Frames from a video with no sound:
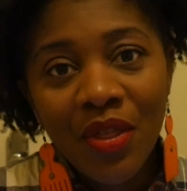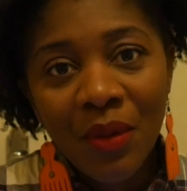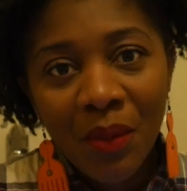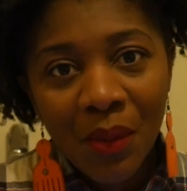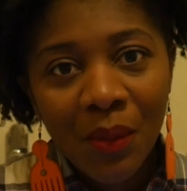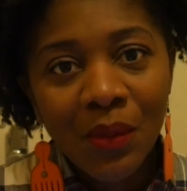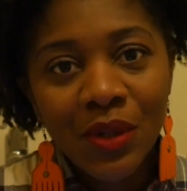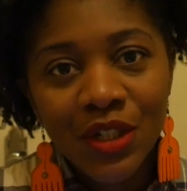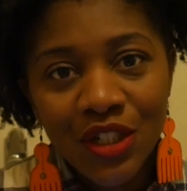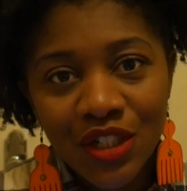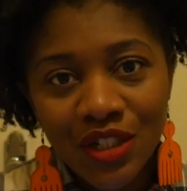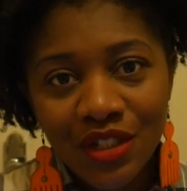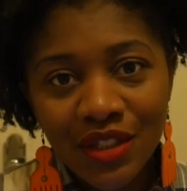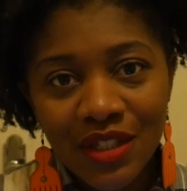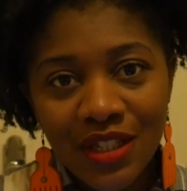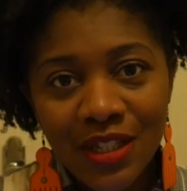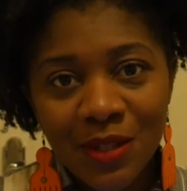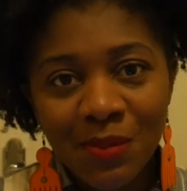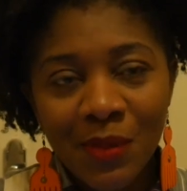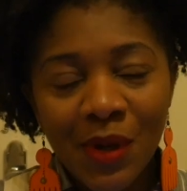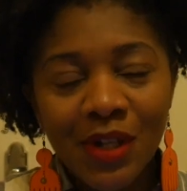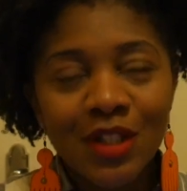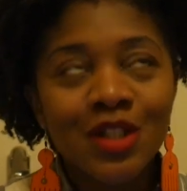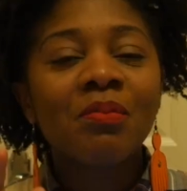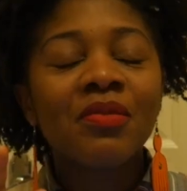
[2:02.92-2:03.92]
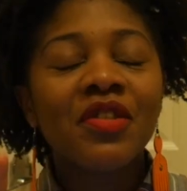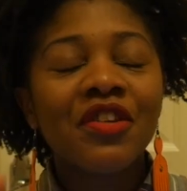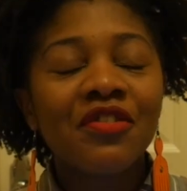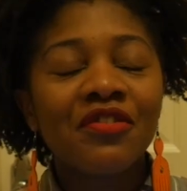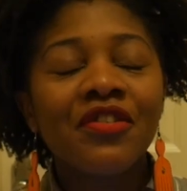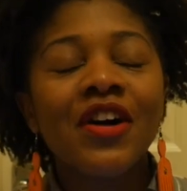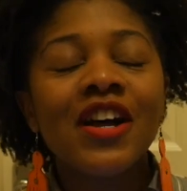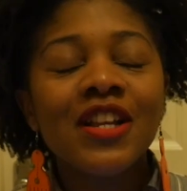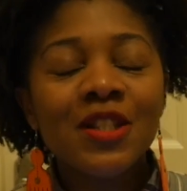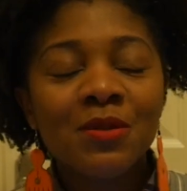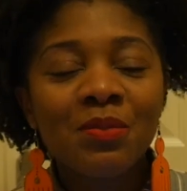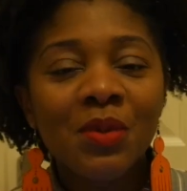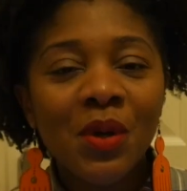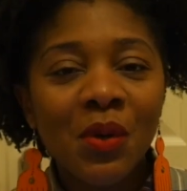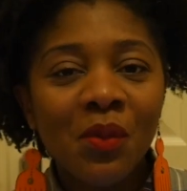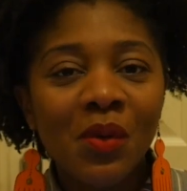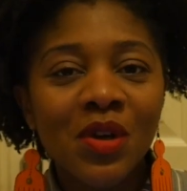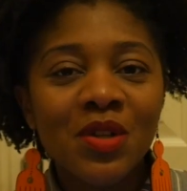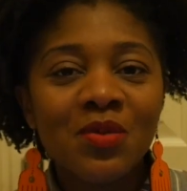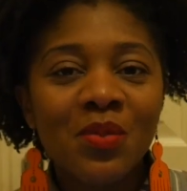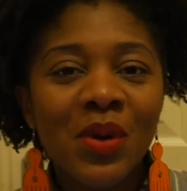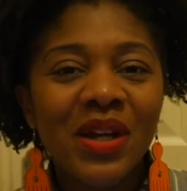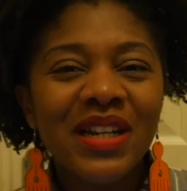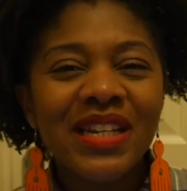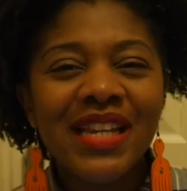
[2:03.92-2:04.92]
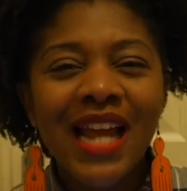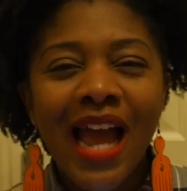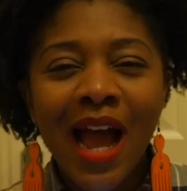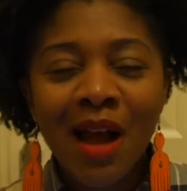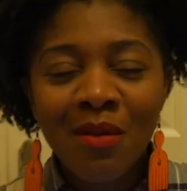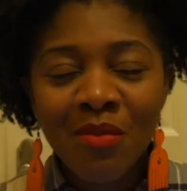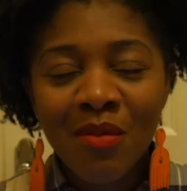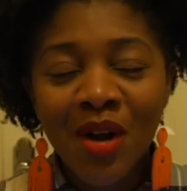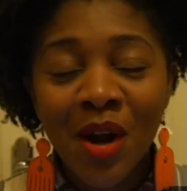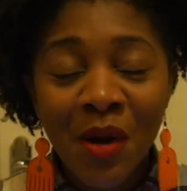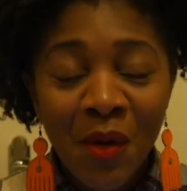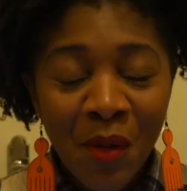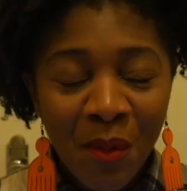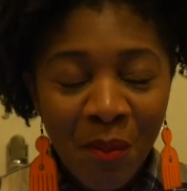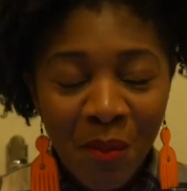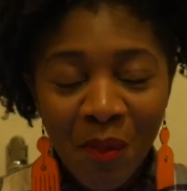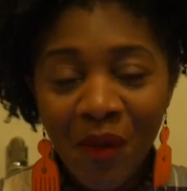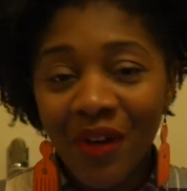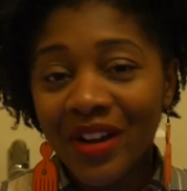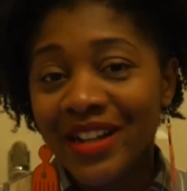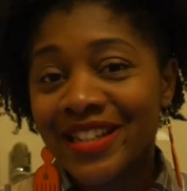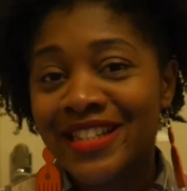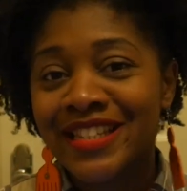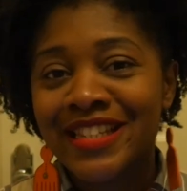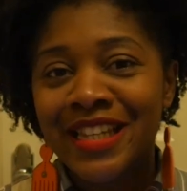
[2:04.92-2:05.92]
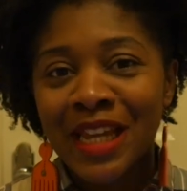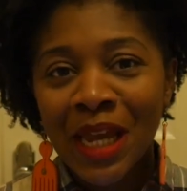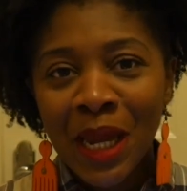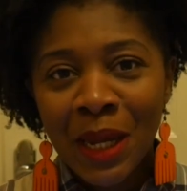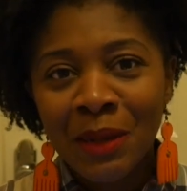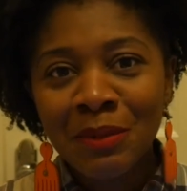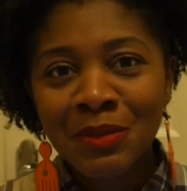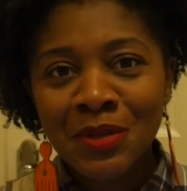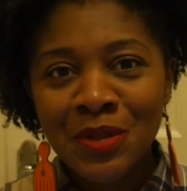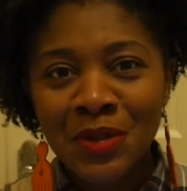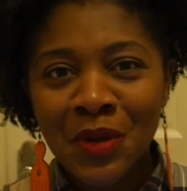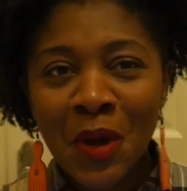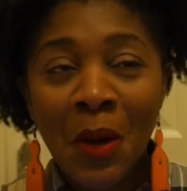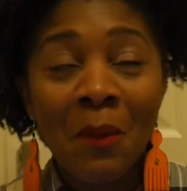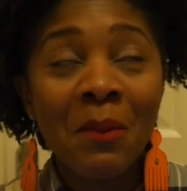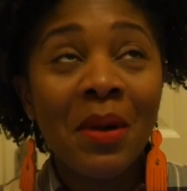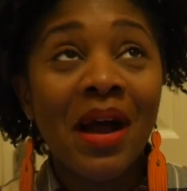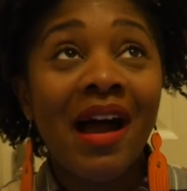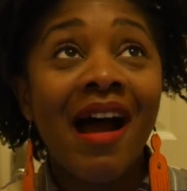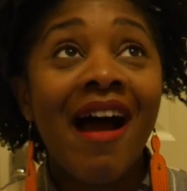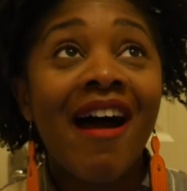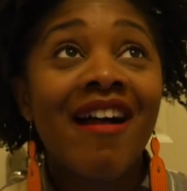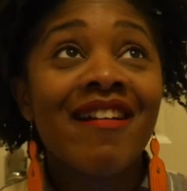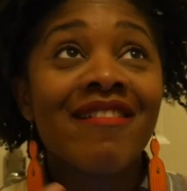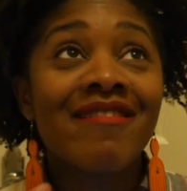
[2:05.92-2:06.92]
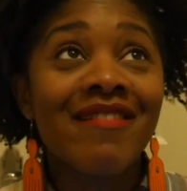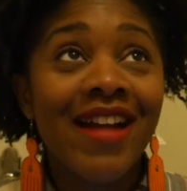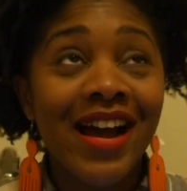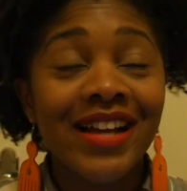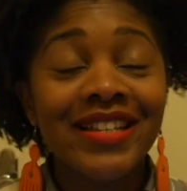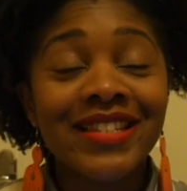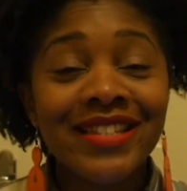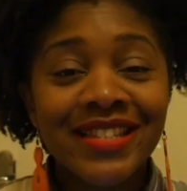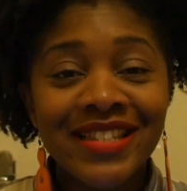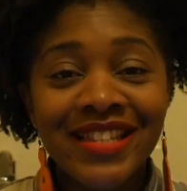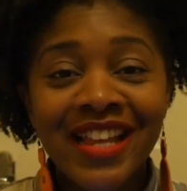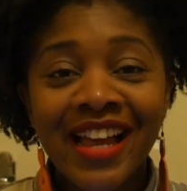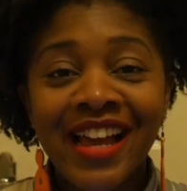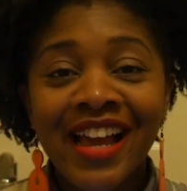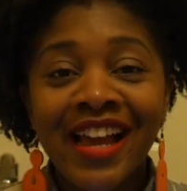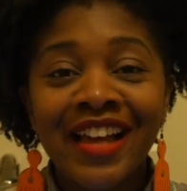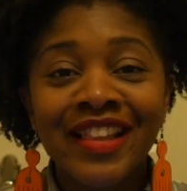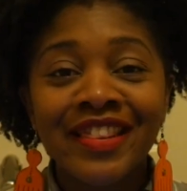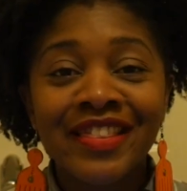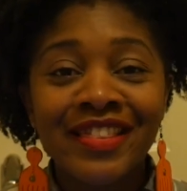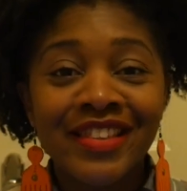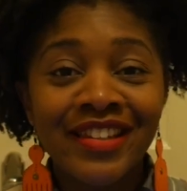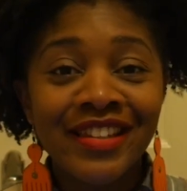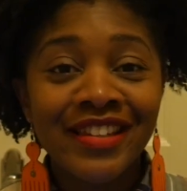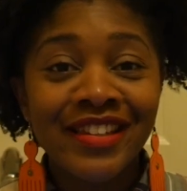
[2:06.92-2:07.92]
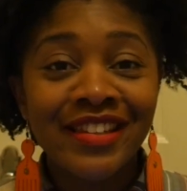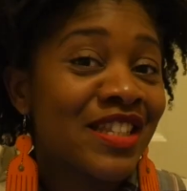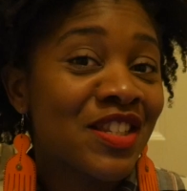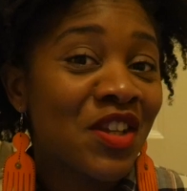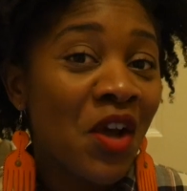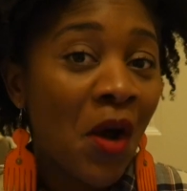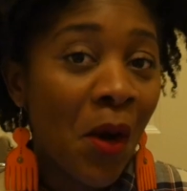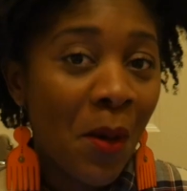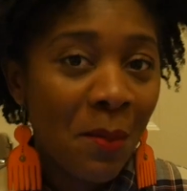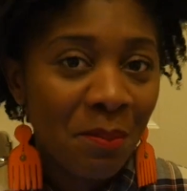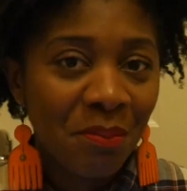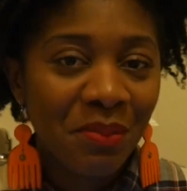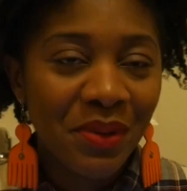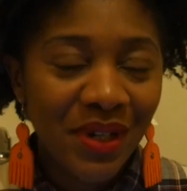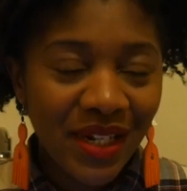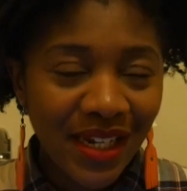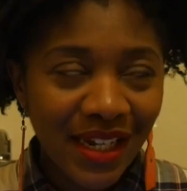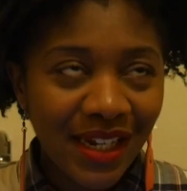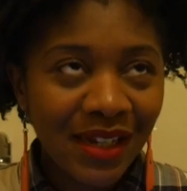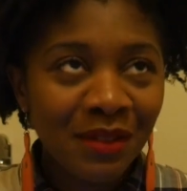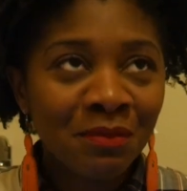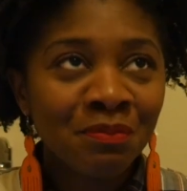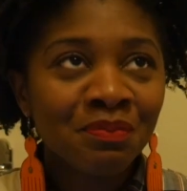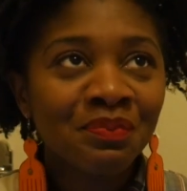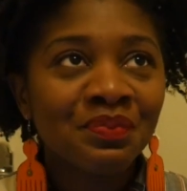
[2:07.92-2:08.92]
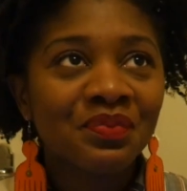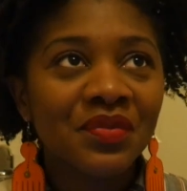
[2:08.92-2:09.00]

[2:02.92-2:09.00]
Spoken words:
they were watching this part. The first bit was when the Agbero boys came to come and harass the company.